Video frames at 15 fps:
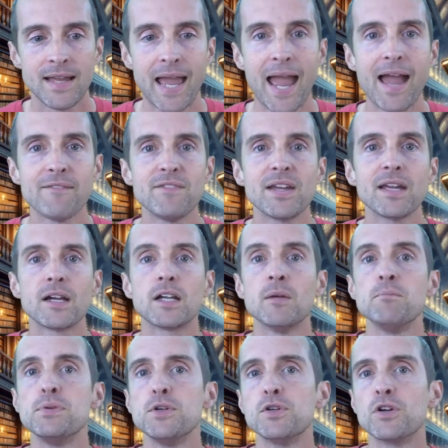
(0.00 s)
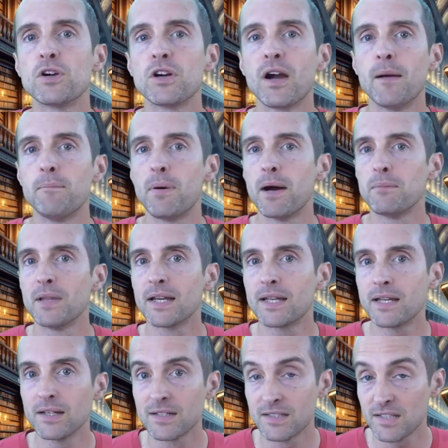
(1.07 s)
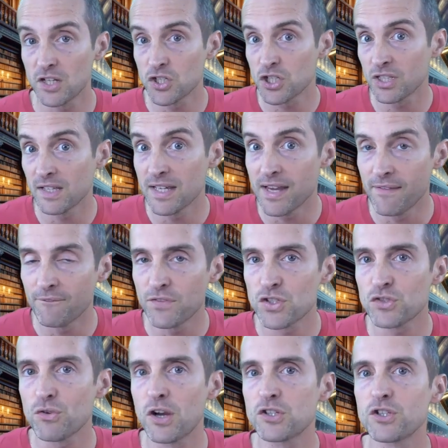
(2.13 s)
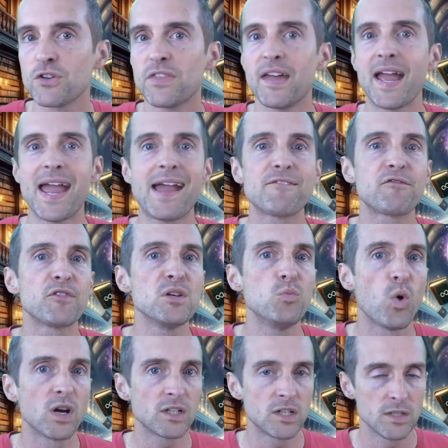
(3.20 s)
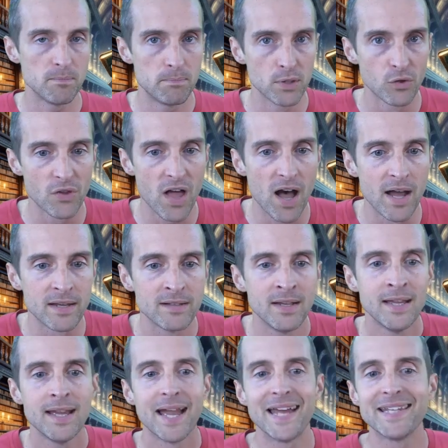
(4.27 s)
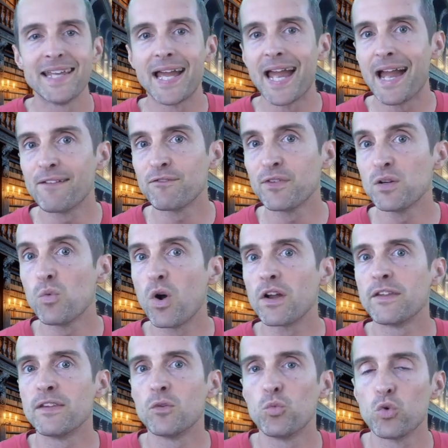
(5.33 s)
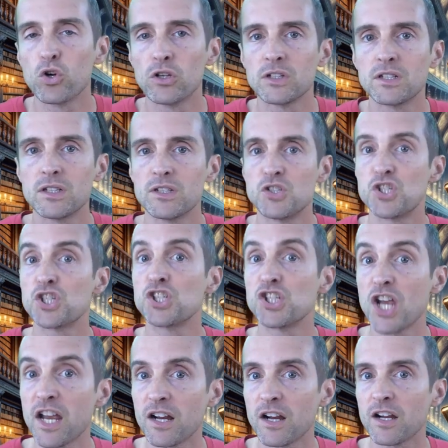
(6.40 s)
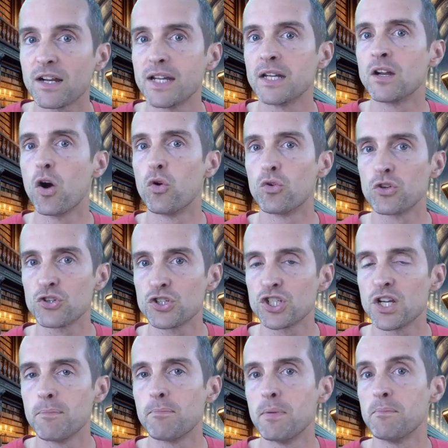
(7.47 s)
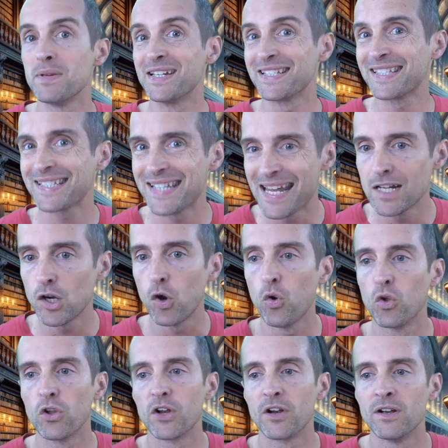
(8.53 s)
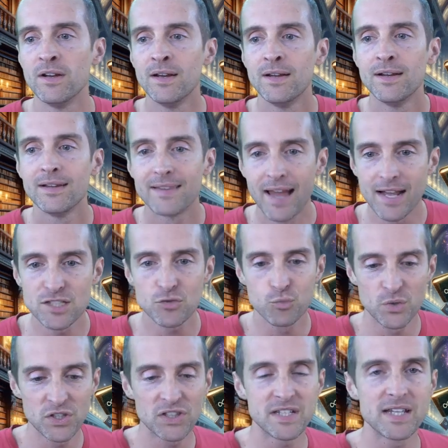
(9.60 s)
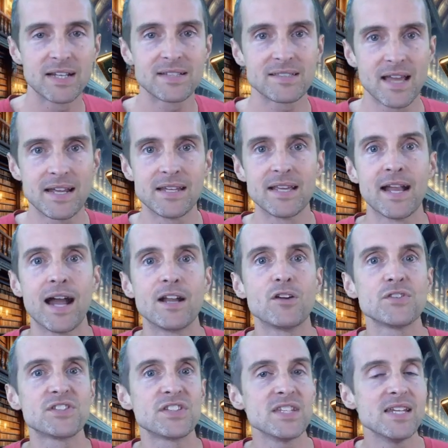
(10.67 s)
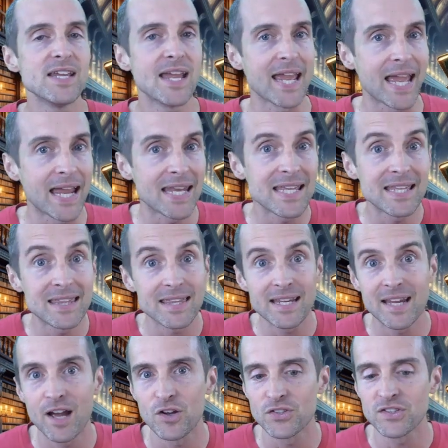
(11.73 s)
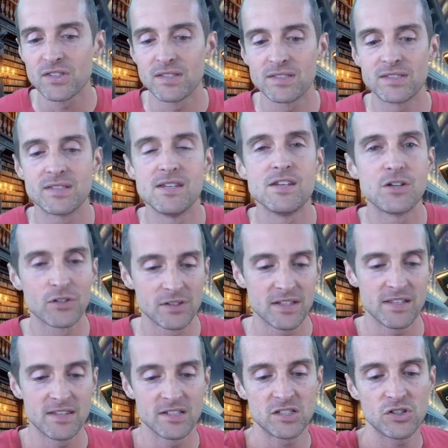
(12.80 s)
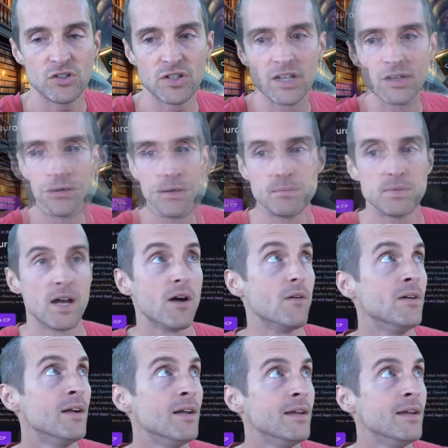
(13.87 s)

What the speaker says: having a computer, a public, essentially, infrastructure that everyone could build on and that everyone in the world could share in ownership and be a stakeholder, that's really exciting. I don't see anything else that's nearly this good in crypto.